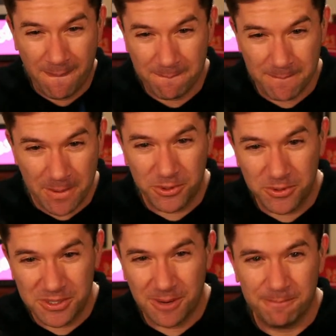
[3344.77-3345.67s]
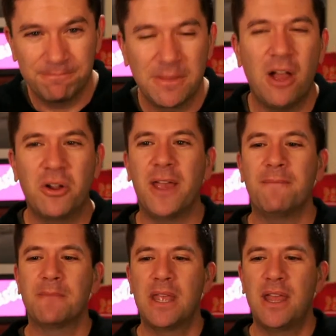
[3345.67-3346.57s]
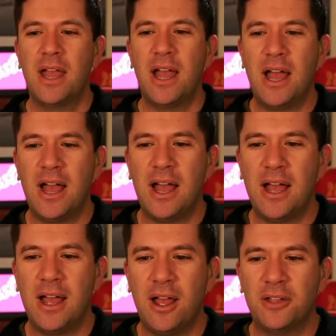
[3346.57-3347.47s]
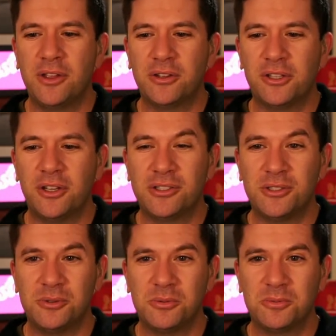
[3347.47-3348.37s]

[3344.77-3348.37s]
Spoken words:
Maybe we'll do something. Okay. I'll talk to you all soon.